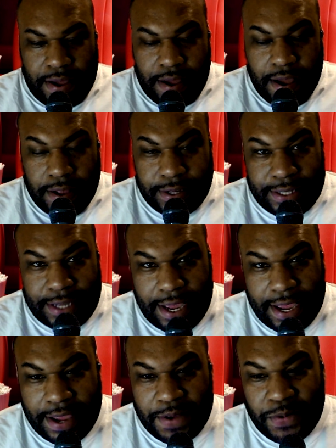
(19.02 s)

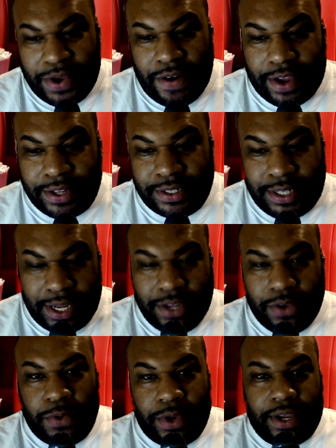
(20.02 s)
Today we are
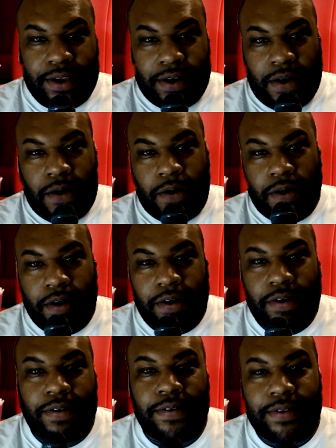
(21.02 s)
continuing
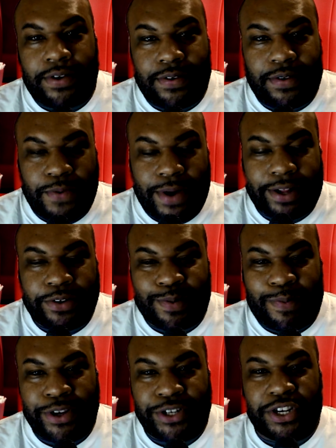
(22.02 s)
our Directors
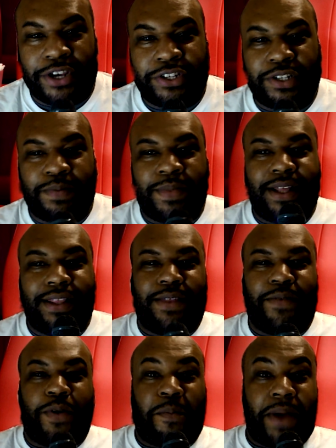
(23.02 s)
Appreciation Month,
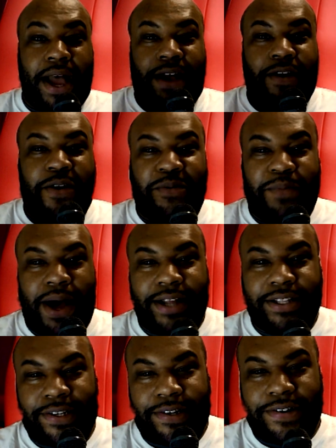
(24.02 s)
and we're back on my
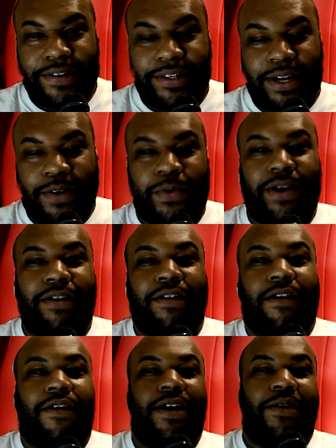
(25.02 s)
turn, and
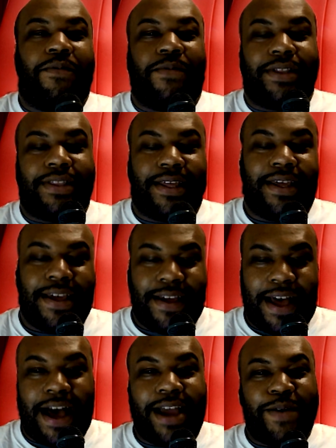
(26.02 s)

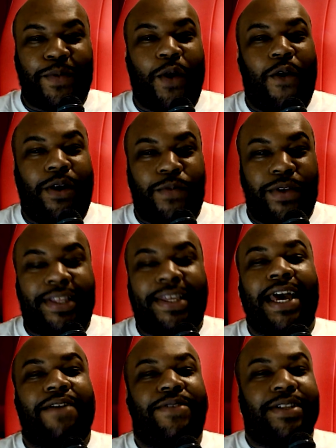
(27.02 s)
I am going with
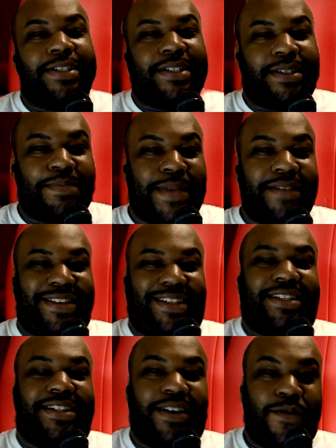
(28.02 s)
Kevin
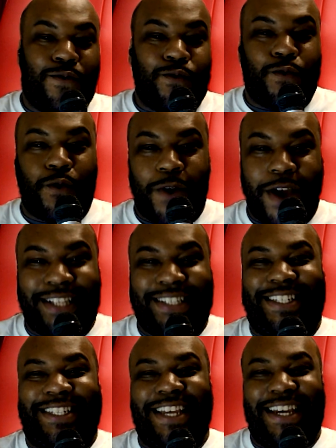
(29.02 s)
Smith's Red
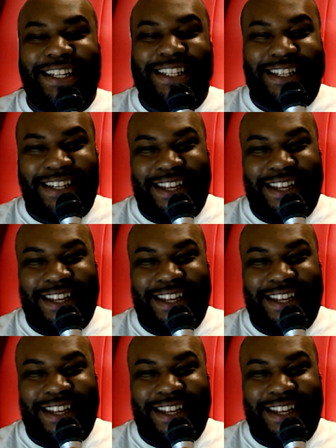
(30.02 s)
State.